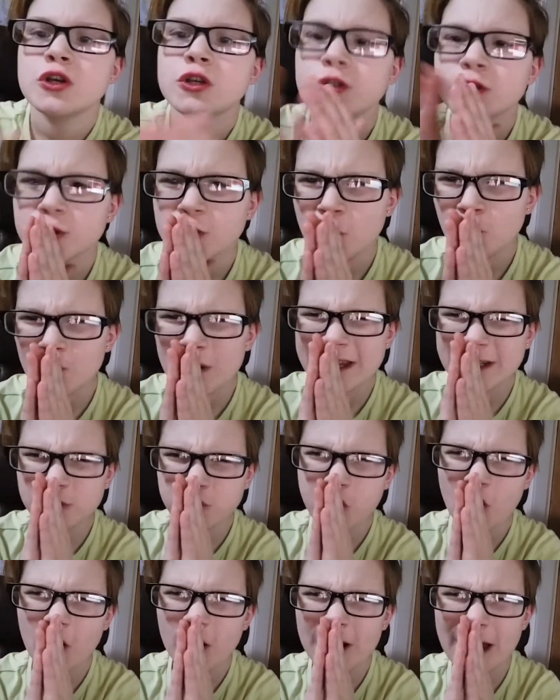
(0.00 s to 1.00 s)
So
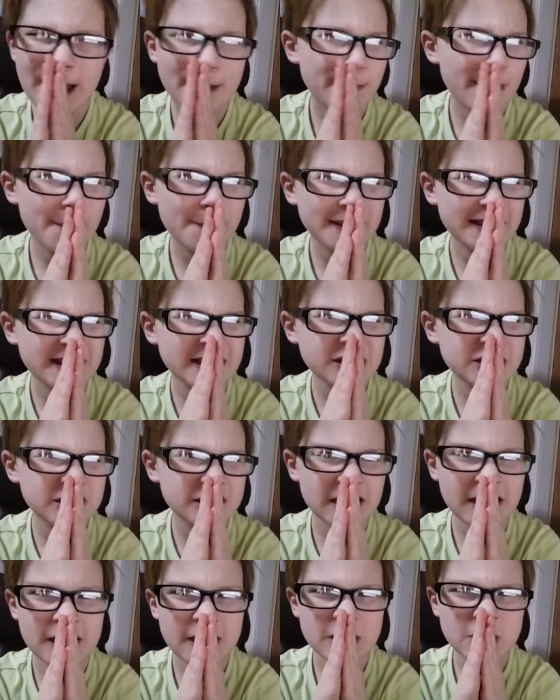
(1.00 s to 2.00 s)
which one am I picking
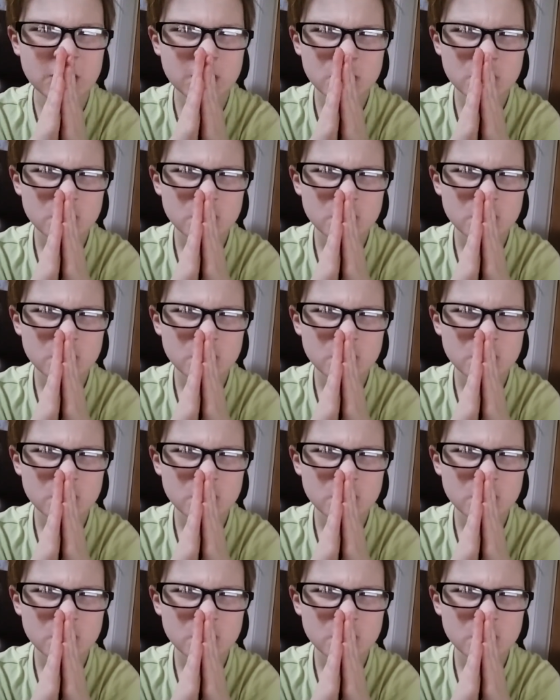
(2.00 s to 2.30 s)
today?